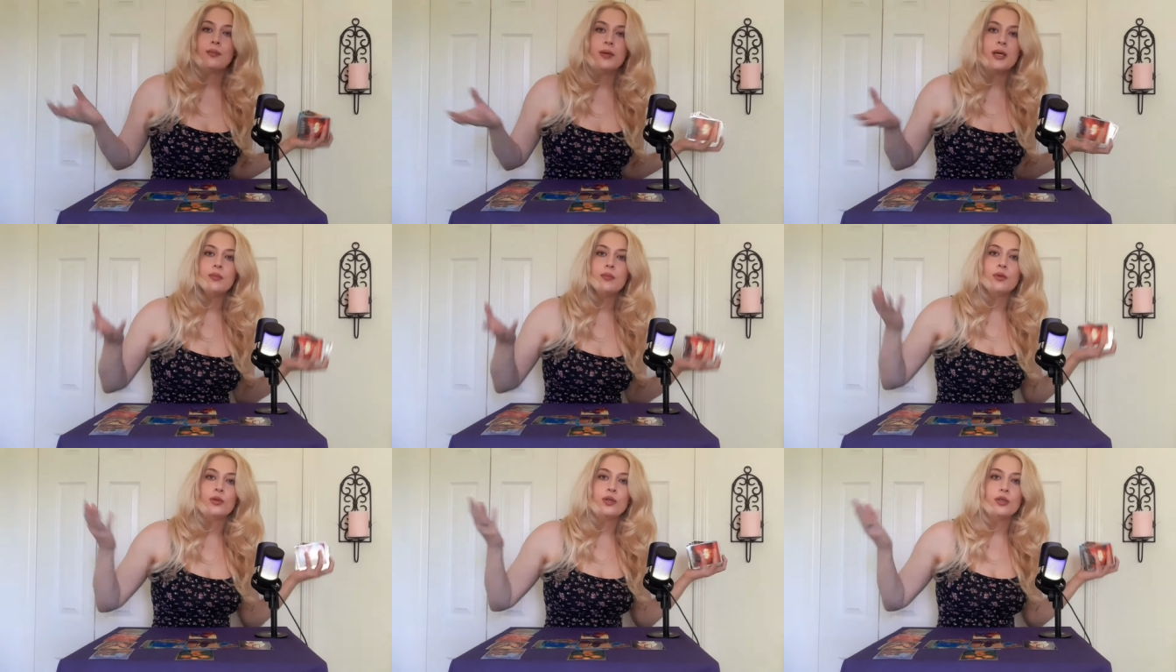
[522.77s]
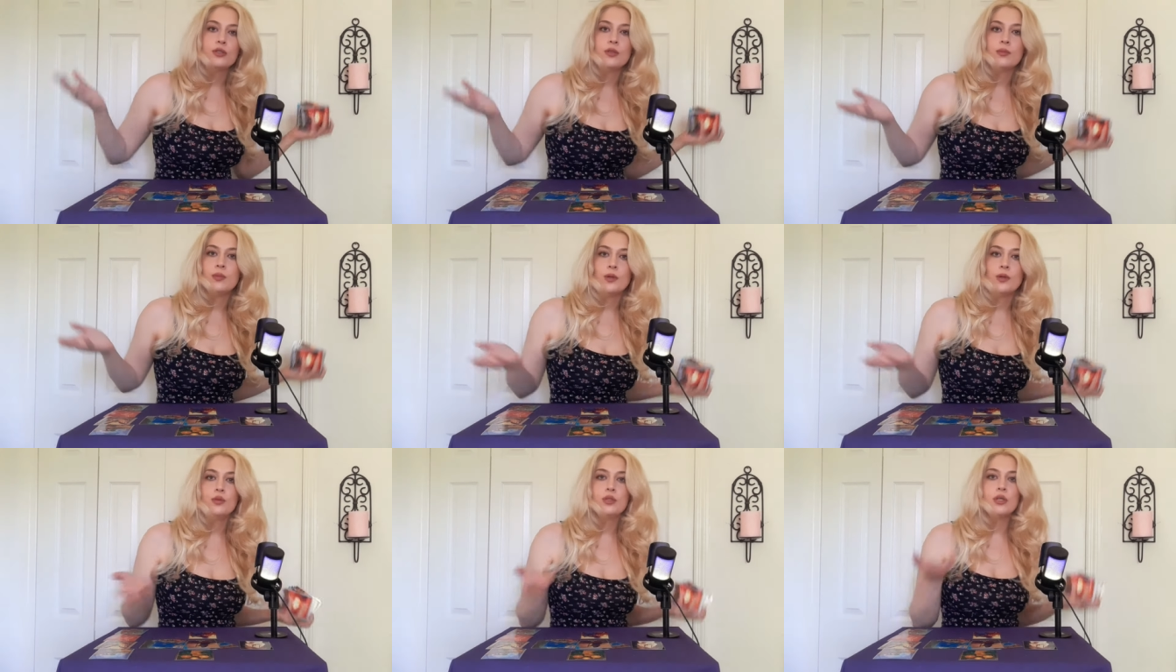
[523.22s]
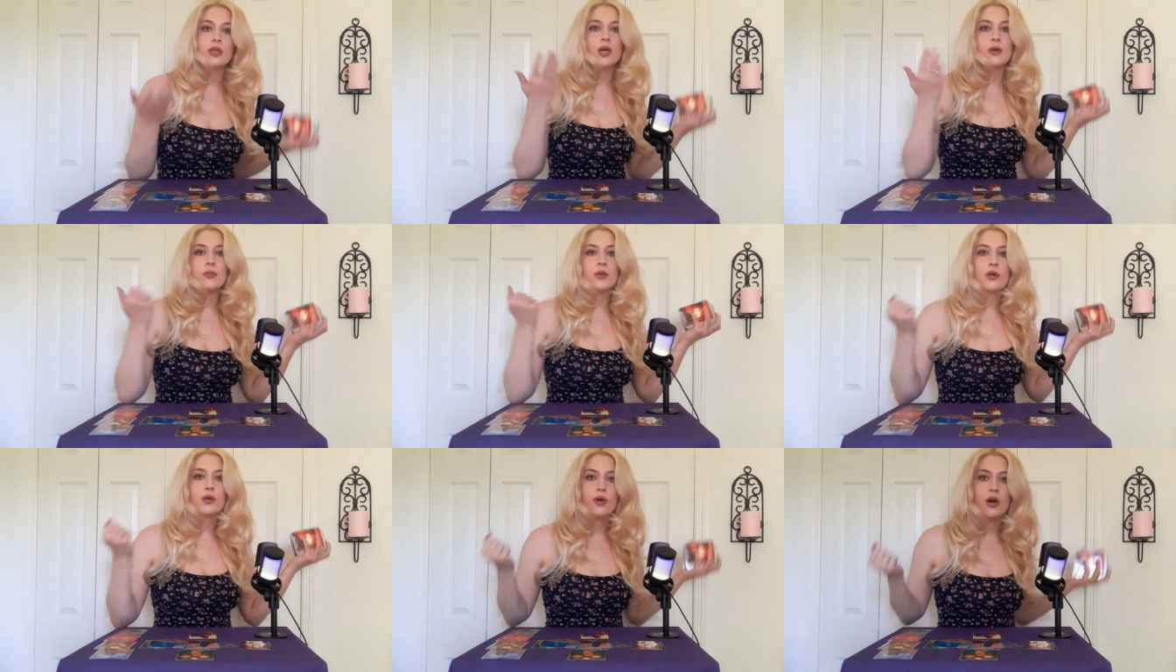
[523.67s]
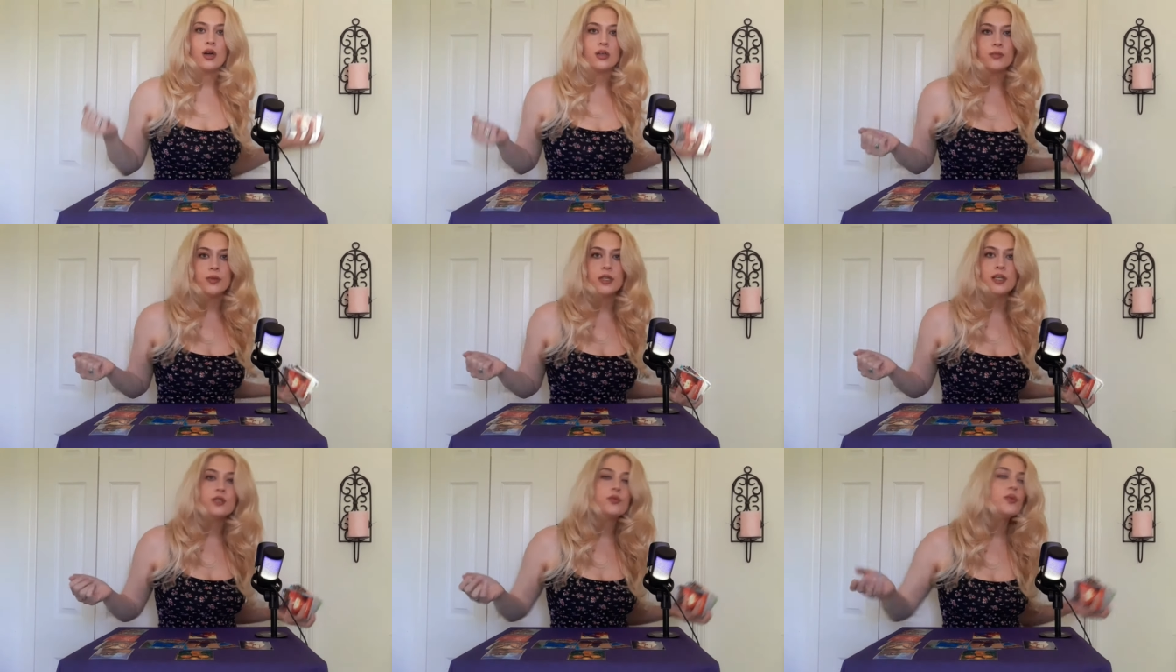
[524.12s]
people you're supposed to come across
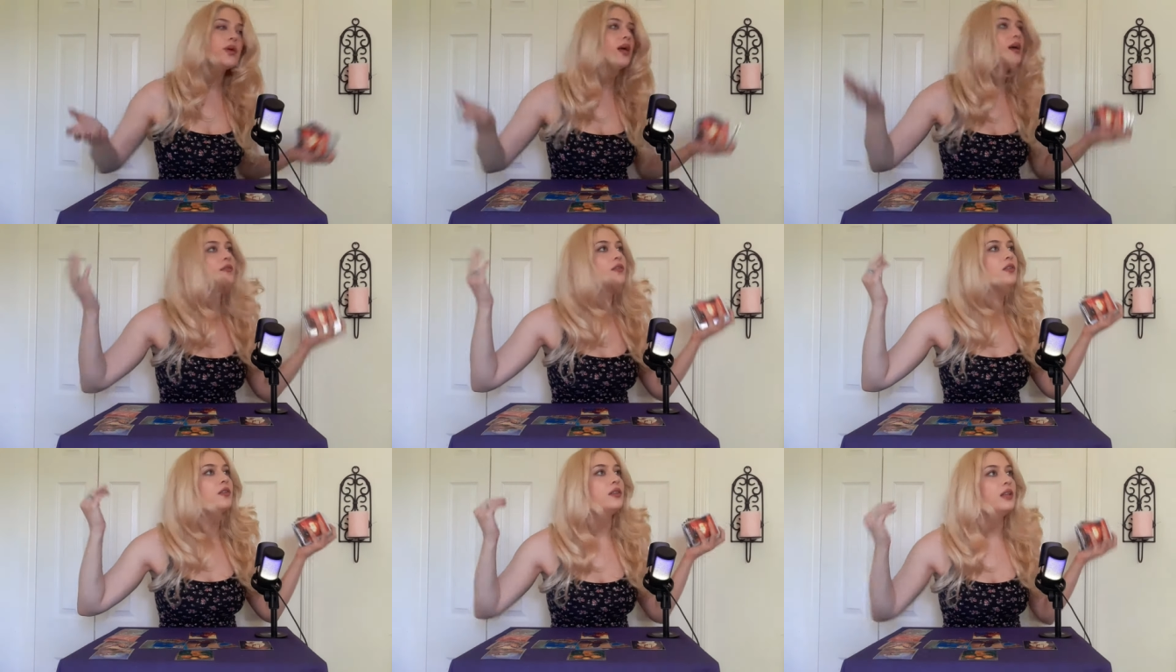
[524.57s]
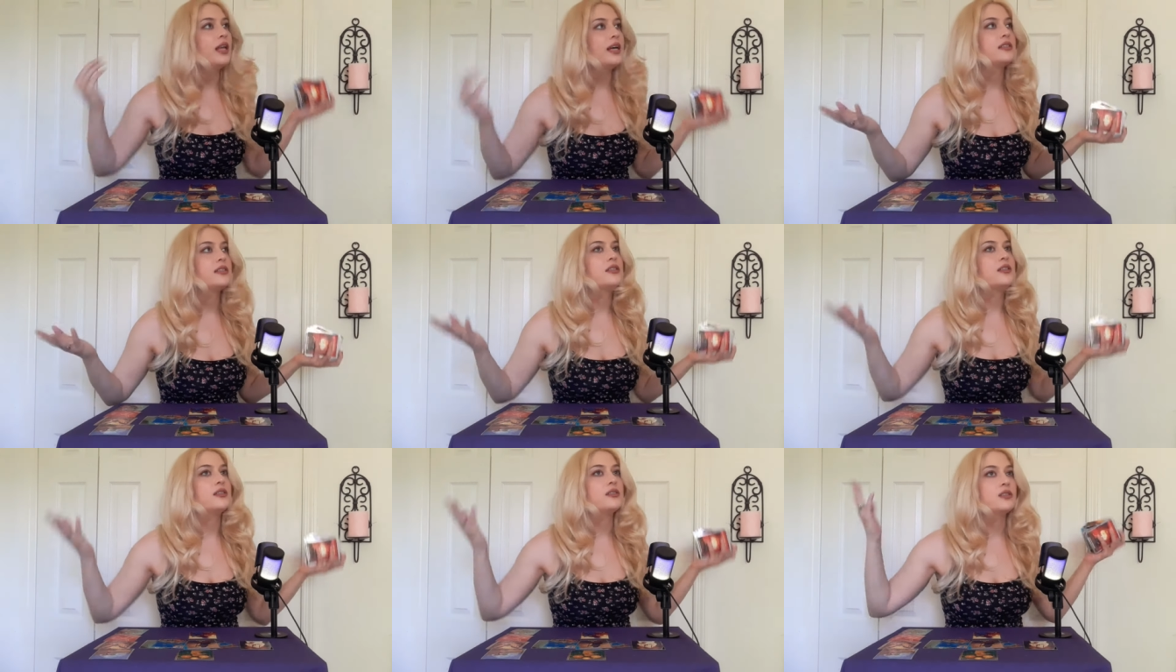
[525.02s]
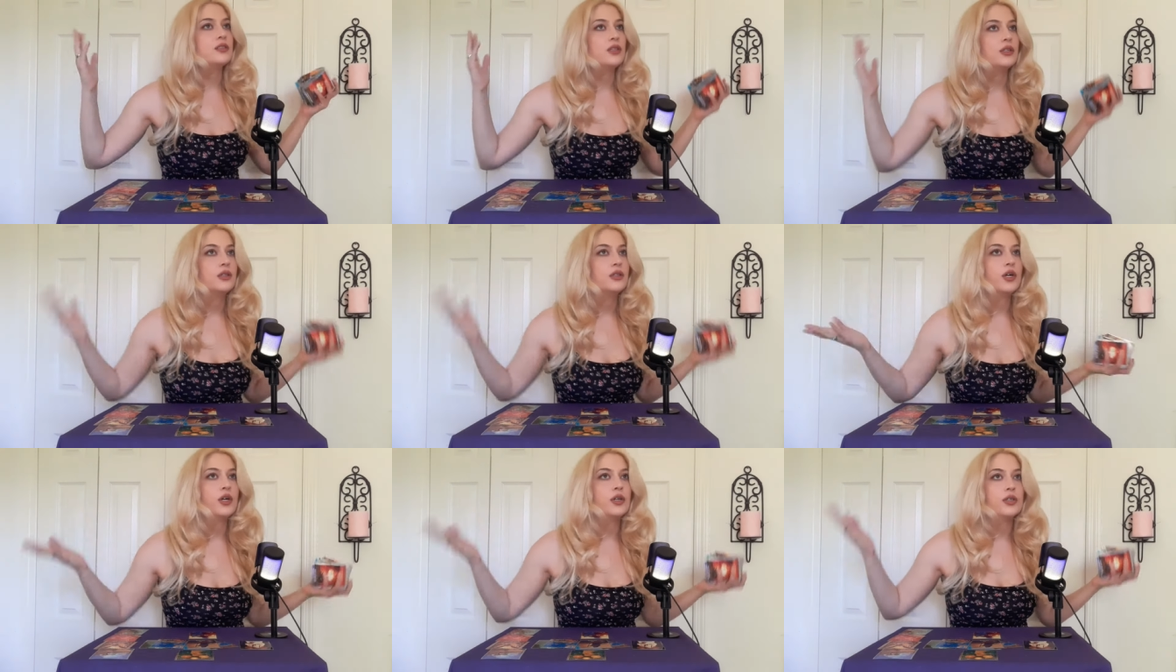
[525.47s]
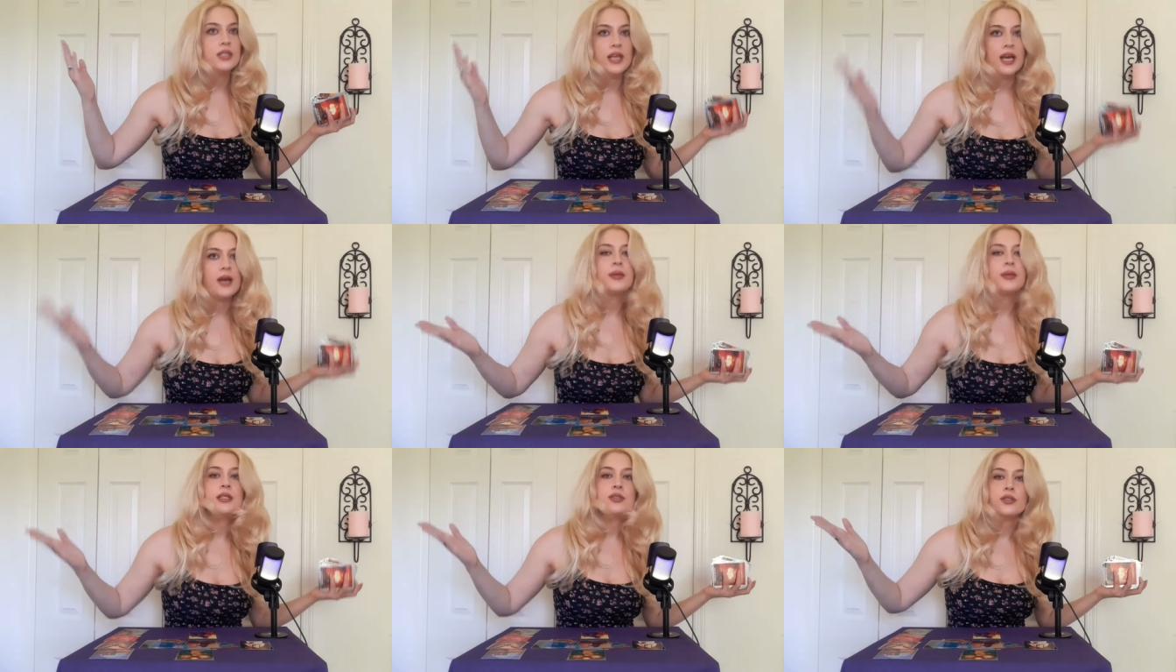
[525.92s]
because we have lessons to learn,
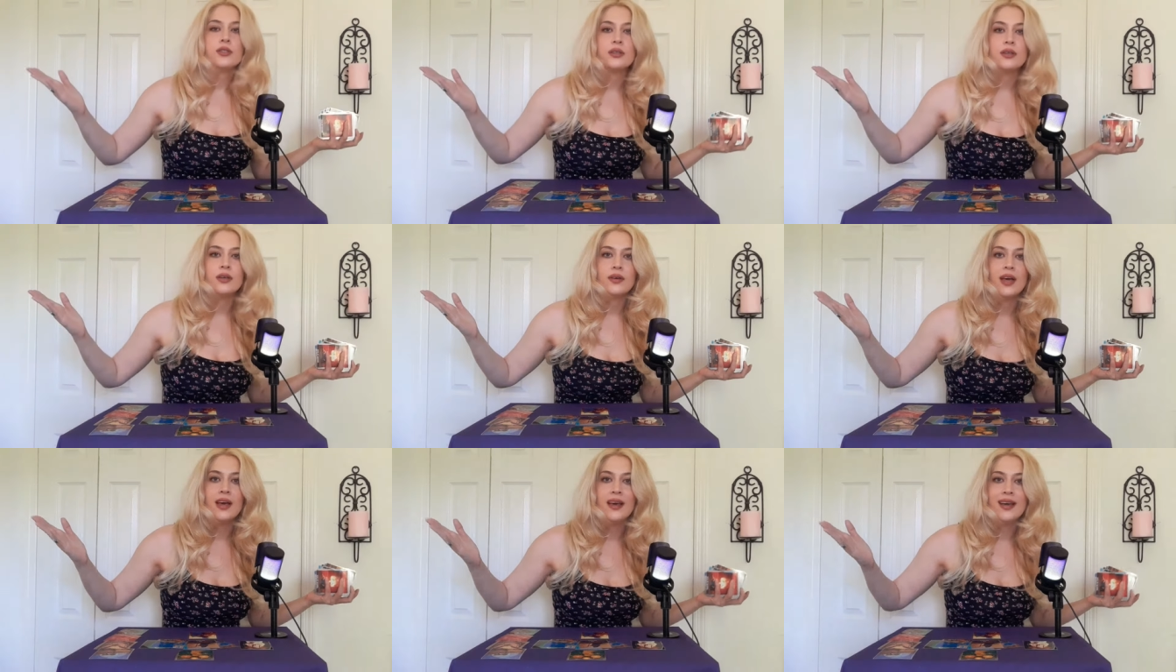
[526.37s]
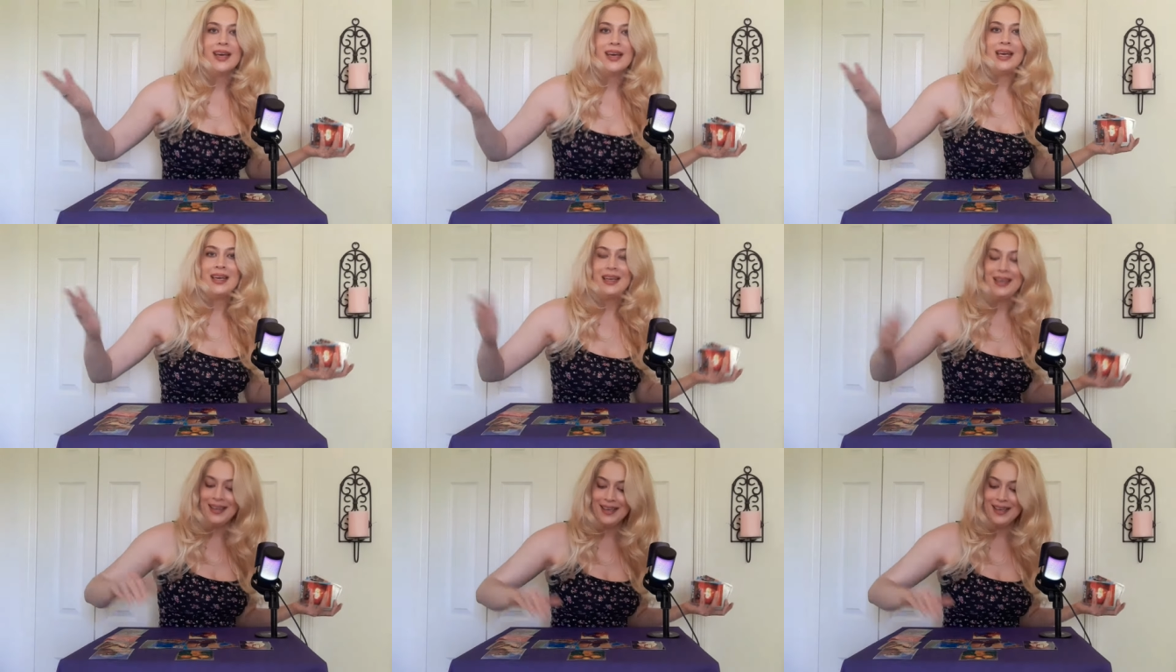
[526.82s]
damn it, okay?